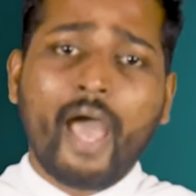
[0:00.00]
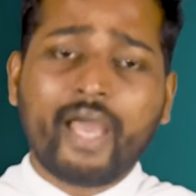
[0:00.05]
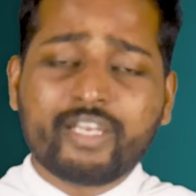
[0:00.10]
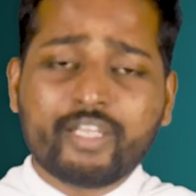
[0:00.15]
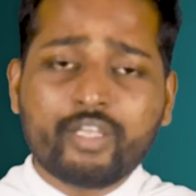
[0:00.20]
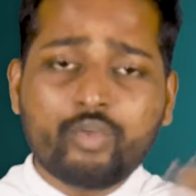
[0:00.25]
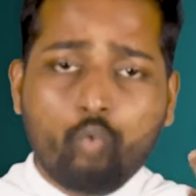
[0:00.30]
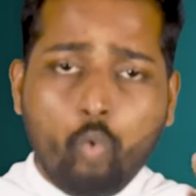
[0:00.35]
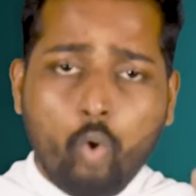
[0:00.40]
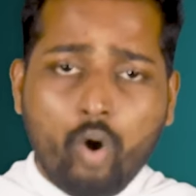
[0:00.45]

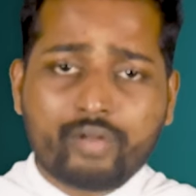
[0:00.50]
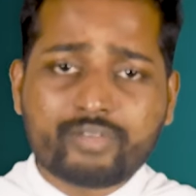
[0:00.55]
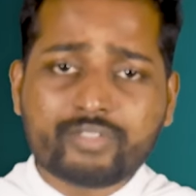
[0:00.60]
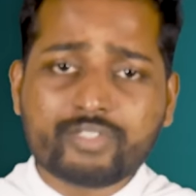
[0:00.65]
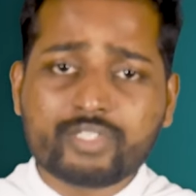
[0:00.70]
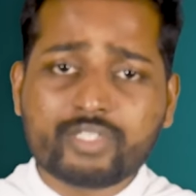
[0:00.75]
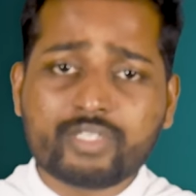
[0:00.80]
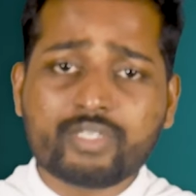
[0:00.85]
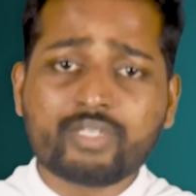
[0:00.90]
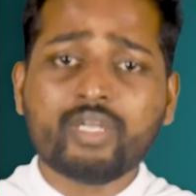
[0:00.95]
And He
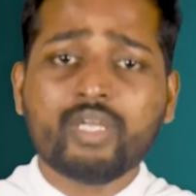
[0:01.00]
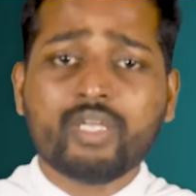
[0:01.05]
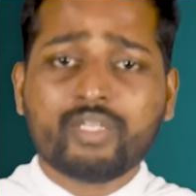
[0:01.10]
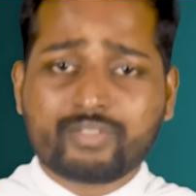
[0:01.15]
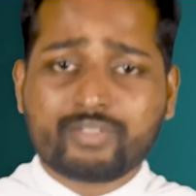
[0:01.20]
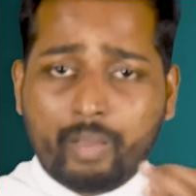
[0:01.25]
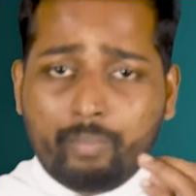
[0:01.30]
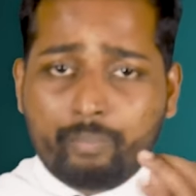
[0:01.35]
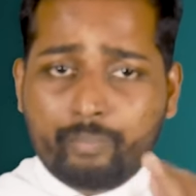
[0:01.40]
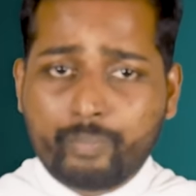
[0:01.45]

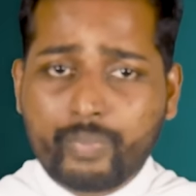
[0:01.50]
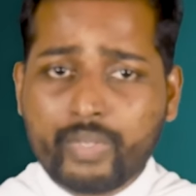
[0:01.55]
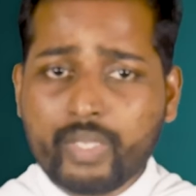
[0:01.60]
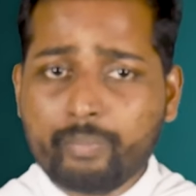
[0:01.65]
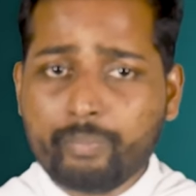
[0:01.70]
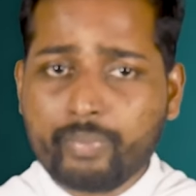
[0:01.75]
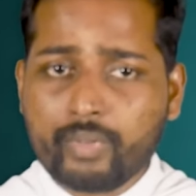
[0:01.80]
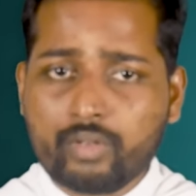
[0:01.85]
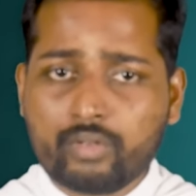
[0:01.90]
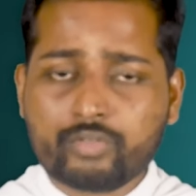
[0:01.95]
wanted some
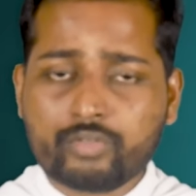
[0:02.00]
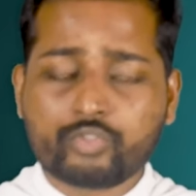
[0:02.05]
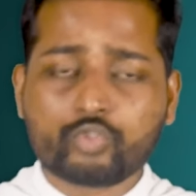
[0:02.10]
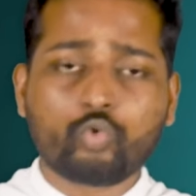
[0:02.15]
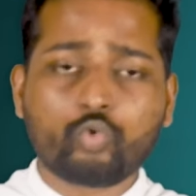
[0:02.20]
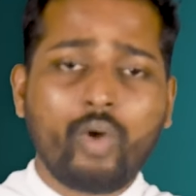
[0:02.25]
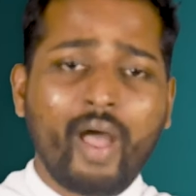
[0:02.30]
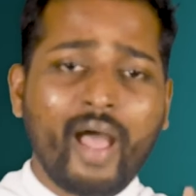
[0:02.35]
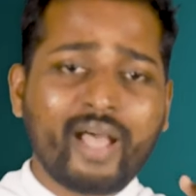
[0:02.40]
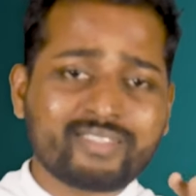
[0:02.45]
people
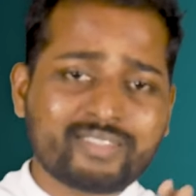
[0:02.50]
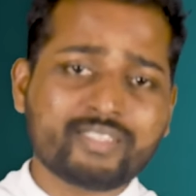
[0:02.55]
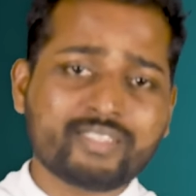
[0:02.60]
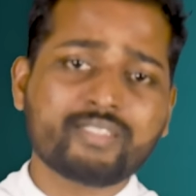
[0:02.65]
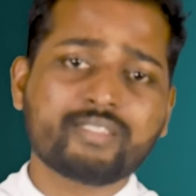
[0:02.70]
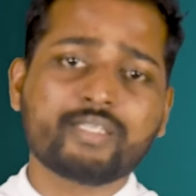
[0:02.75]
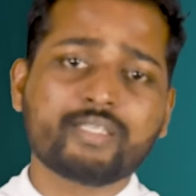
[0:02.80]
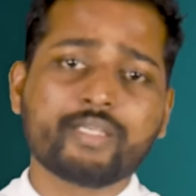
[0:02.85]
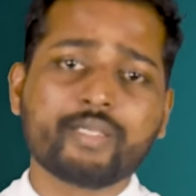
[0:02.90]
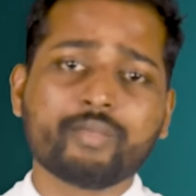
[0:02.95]
to
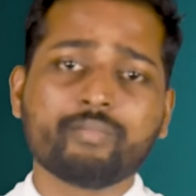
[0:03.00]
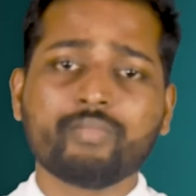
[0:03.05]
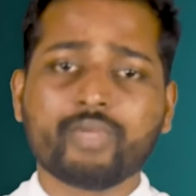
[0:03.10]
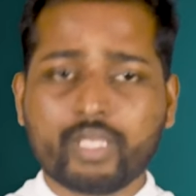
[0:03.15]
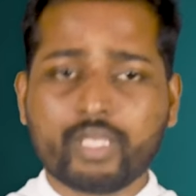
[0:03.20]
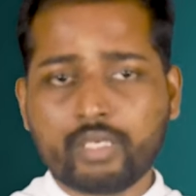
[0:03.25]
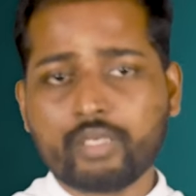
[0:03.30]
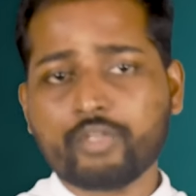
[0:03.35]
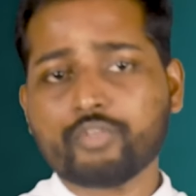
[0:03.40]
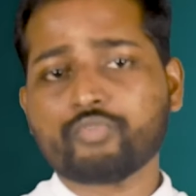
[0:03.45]
assist
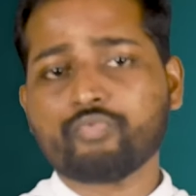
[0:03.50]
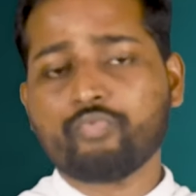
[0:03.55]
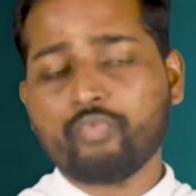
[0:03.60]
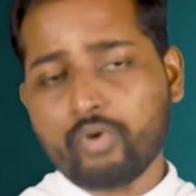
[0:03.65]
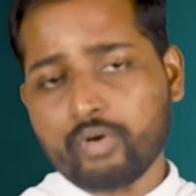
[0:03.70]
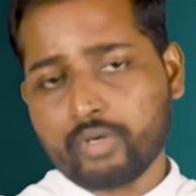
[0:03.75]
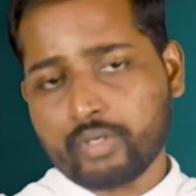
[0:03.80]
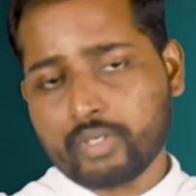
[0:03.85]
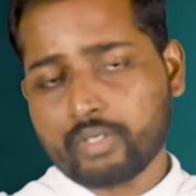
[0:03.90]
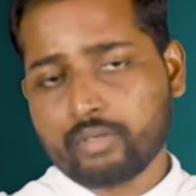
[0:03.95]
Him in His
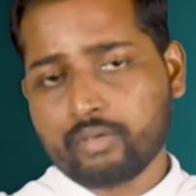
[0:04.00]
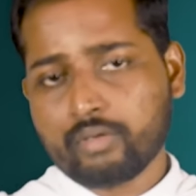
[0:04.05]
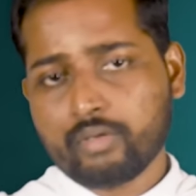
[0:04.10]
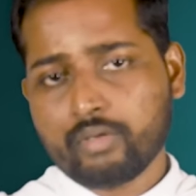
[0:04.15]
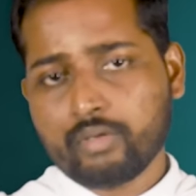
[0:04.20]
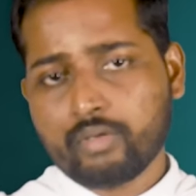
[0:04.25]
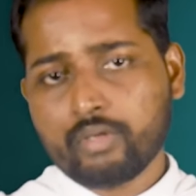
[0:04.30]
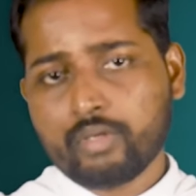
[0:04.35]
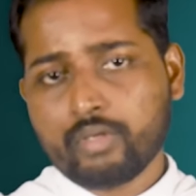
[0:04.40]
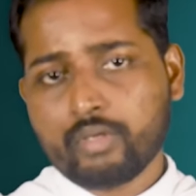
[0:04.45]
work.
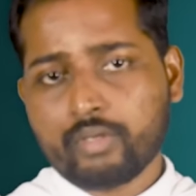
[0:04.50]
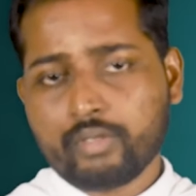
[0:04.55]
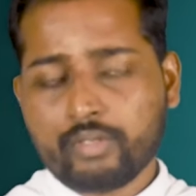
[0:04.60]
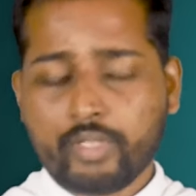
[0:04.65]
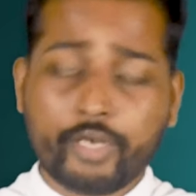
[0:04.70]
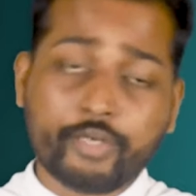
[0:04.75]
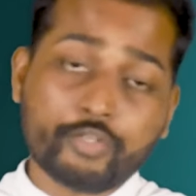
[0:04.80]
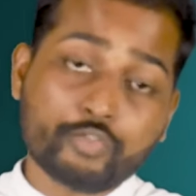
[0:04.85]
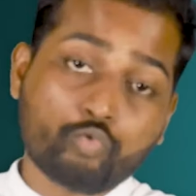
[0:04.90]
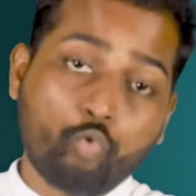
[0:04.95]

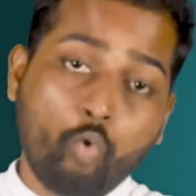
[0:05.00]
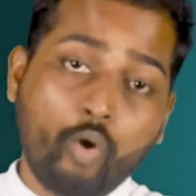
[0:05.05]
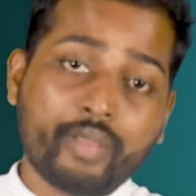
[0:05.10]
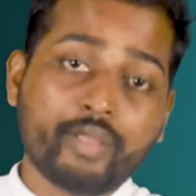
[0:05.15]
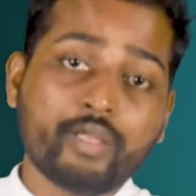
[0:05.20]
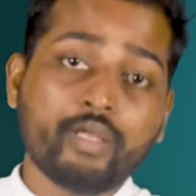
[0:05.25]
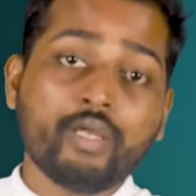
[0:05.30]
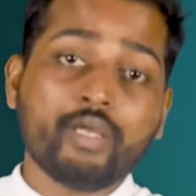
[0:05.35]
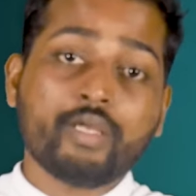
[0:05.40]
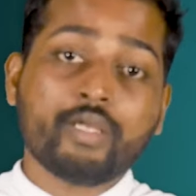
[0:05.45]
That is
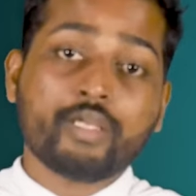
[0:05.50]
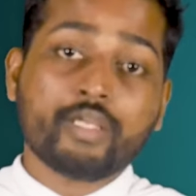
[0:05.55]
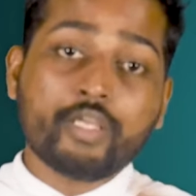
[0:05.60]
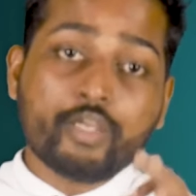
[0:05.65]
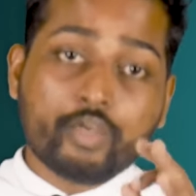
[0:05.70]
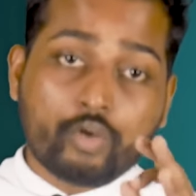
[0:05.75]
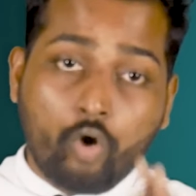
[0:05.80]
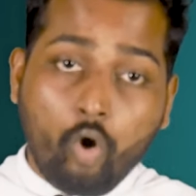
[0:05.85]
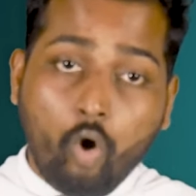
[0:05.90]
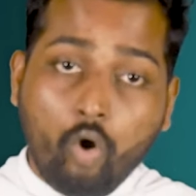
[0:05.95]
why
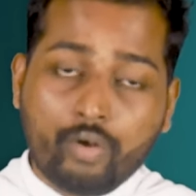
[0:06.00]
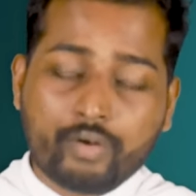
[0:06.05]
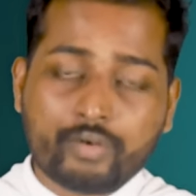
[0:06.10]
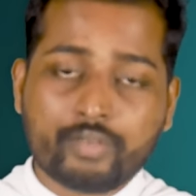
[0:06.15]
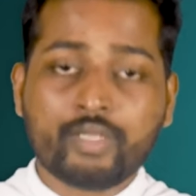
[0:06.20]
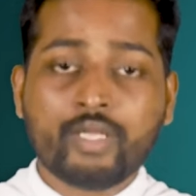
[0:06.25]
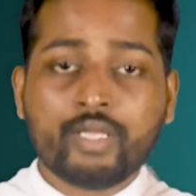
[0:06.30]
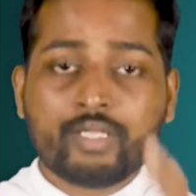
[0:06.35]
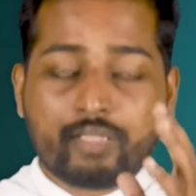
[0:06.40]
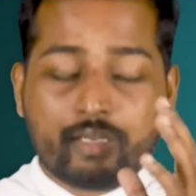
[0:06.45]
He
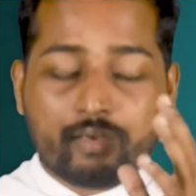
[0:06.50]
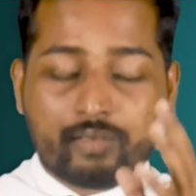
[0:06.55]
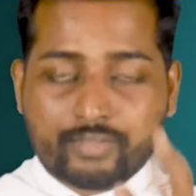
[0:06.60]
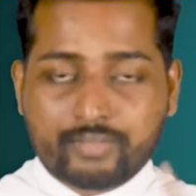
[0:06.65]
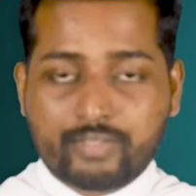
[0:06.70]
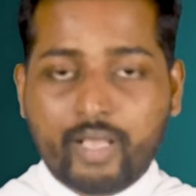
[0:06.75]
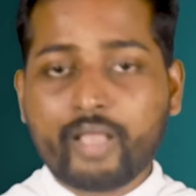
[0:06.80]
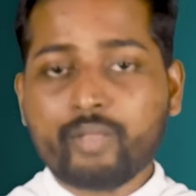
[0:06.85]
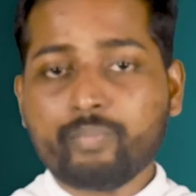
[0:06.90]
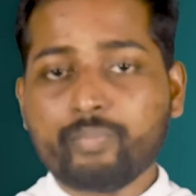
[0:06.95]
called the
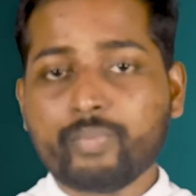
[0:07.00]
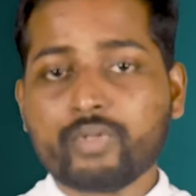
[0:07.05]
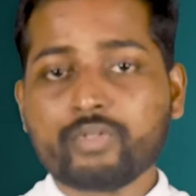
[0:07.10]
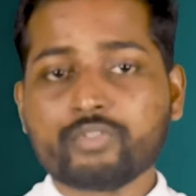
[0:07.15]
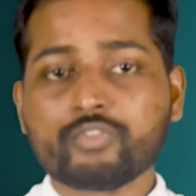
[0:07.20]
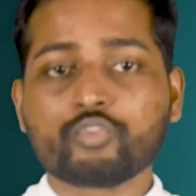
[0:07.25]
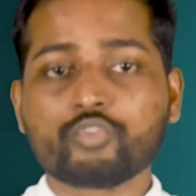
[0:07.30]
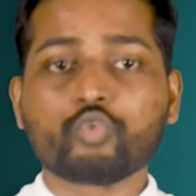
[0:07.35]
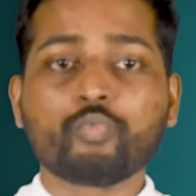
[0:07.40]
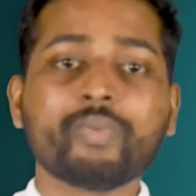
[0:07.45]

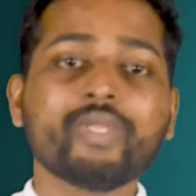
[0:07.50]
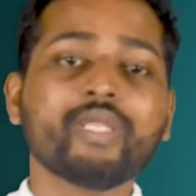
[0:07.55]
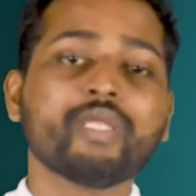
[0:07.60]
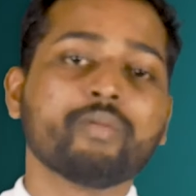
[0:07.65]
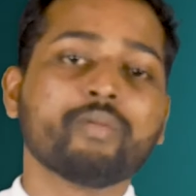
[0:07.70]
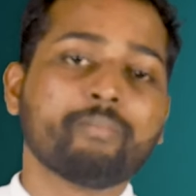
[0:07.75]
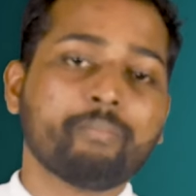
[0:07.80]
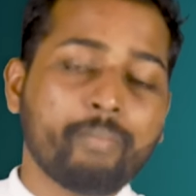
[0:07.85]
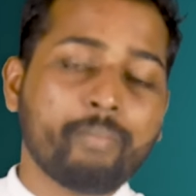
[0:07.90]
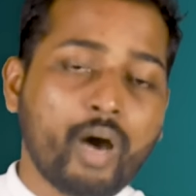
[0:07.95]
disciples to
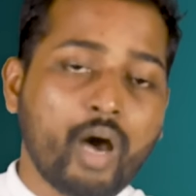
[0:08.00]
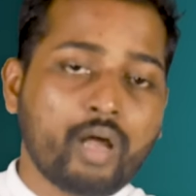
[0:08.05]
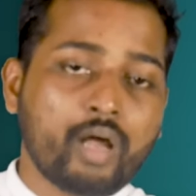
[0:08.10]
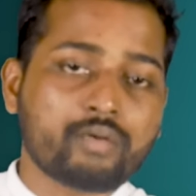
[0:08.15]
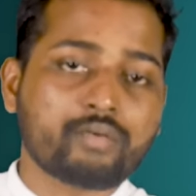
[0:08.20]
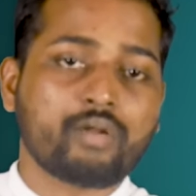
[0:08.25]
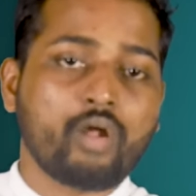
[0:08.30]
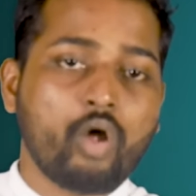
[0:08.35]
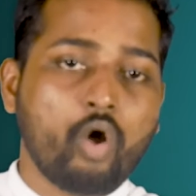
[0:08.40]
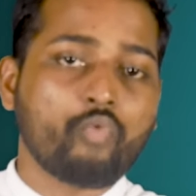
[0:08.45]
be
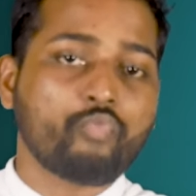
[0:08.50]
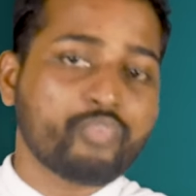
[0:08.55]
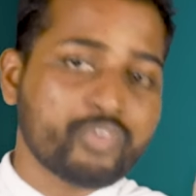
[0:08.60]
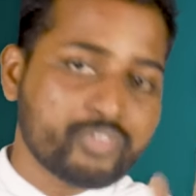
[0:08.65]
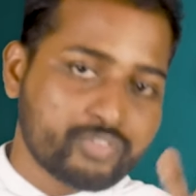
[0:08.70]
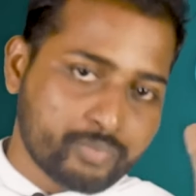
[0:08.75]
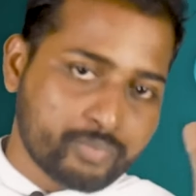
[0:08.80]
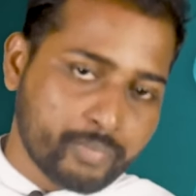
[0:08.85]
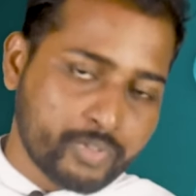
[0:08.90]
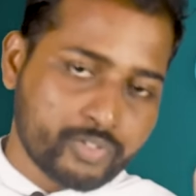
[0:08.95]
part
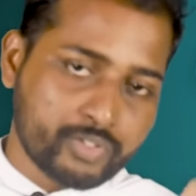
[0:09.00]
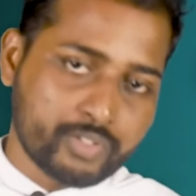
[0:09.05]
of His